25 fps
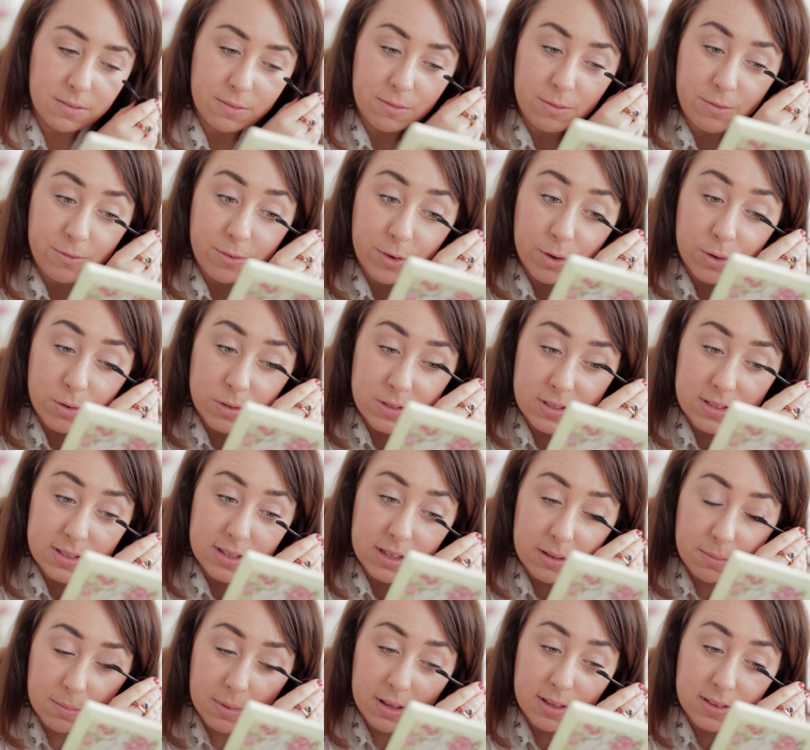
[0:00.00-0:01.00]
Faux
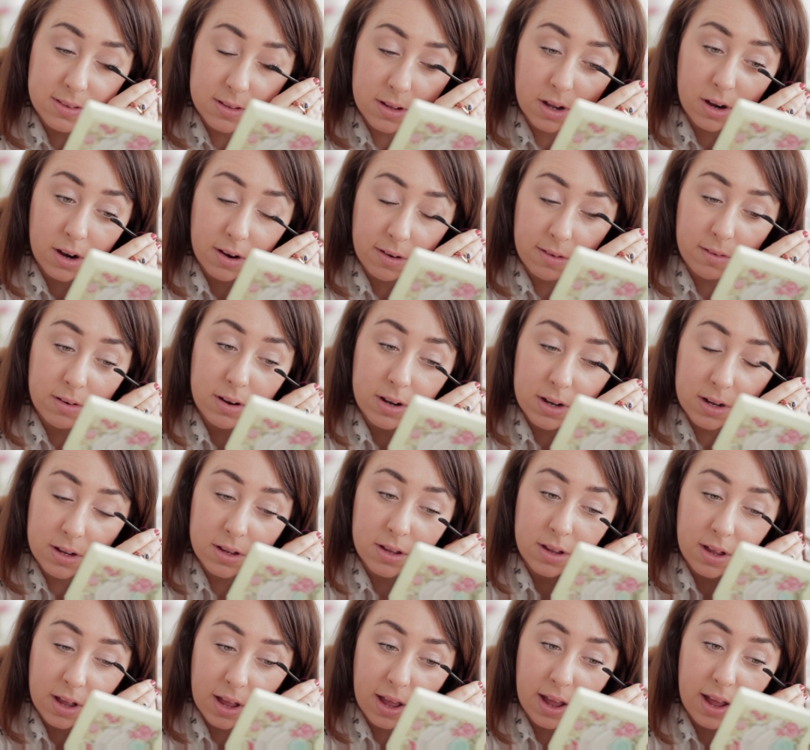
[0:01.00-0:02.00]
C mascara,
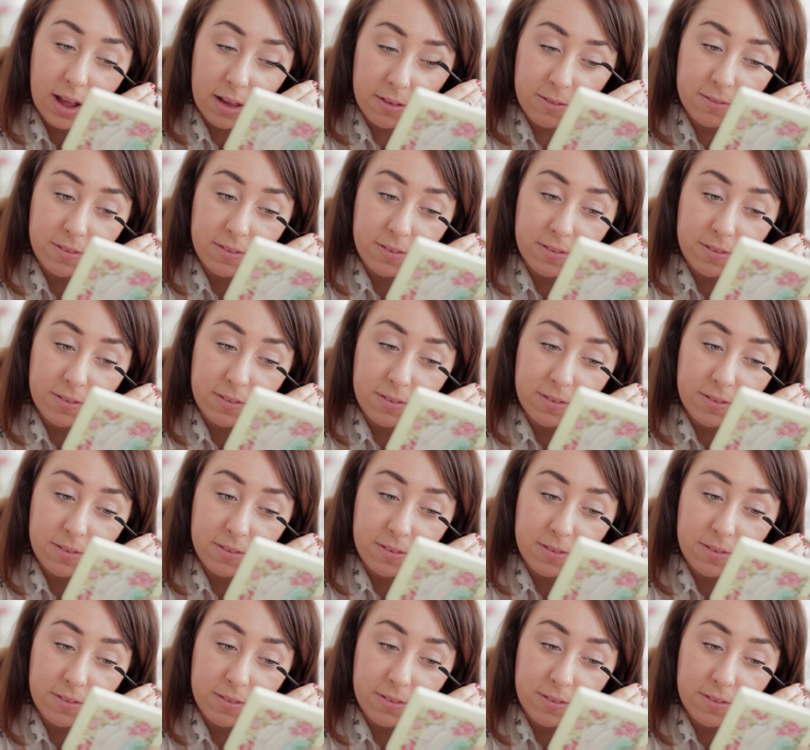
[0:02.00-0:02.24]
I